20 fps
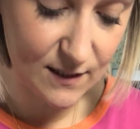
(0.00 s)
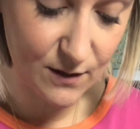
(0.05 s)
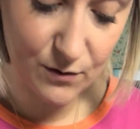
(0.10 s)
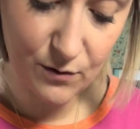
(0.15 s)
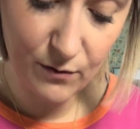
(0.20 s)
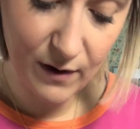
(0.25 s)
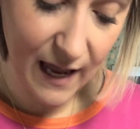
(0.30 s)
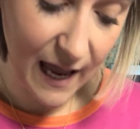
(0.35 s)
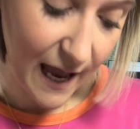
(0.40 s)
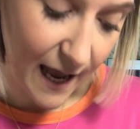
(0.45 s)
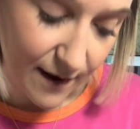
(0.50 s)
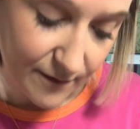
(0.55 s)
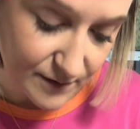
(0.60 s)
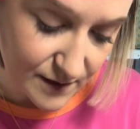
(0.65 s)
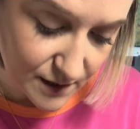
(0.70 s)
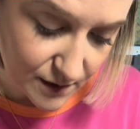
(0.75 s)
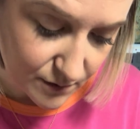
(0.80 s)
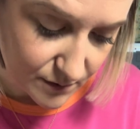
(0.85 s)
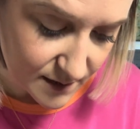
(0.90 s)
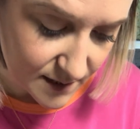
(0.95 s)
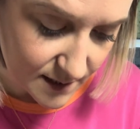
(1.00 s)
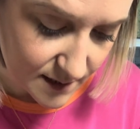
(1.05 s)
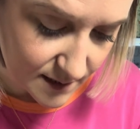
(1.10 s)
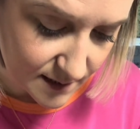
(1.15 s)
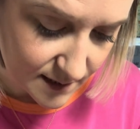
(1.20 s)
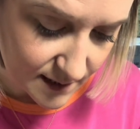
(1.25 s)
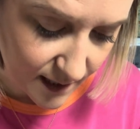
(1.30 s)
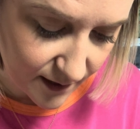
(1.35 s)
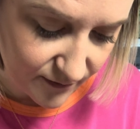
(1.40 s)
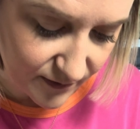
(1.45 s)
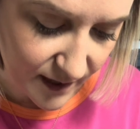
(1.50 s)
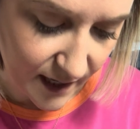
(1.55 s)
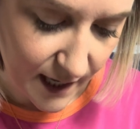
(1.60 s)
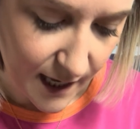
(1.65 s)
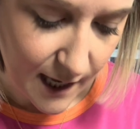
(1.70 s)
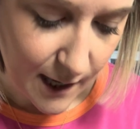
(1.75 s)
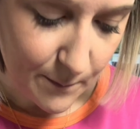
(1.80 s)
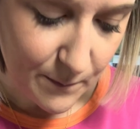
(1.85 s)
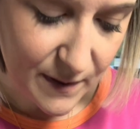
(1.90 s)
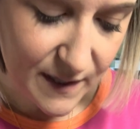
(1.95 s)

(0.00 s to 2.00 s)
you don't have to use this stuff, but